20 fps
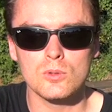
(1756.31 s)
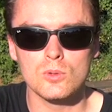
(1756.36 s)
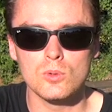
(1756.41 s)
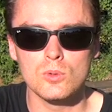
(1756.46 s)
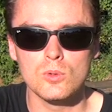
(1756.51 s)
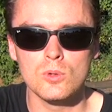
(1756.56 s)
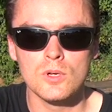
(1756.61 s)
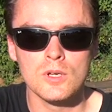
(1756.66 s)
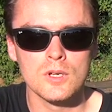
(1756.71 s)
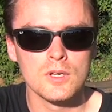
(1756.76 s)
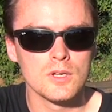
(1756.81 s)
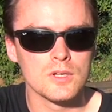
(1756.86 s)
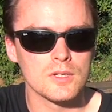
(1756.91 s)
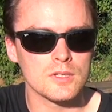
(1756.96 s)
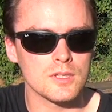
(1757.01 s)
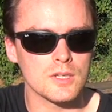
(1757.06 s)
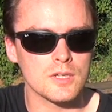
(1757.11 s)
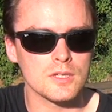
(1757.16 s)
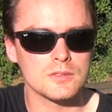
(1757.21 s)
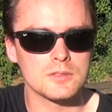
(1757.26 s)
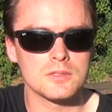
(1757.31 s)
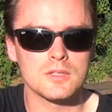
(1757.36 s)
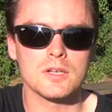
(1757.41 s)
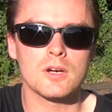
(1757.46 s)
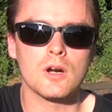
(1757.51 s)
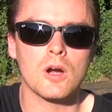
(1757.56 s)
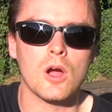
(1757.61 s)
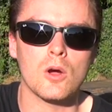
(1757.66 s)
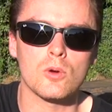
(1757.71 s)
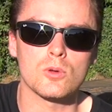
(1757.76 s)
who does
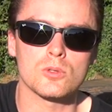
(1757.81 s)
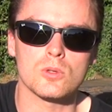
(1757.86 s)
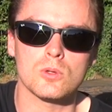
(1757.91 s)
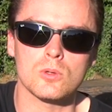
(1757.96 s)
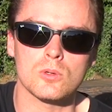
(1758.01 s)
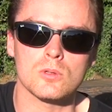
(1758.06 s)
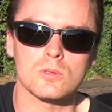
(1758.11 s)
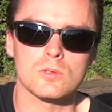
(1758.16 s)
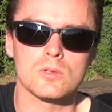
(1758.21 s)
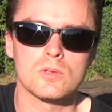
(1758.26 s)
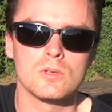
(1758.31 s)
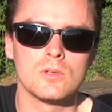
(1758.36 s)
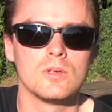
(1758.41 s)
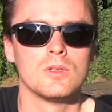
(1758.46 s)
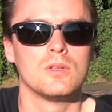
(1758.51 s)
their household,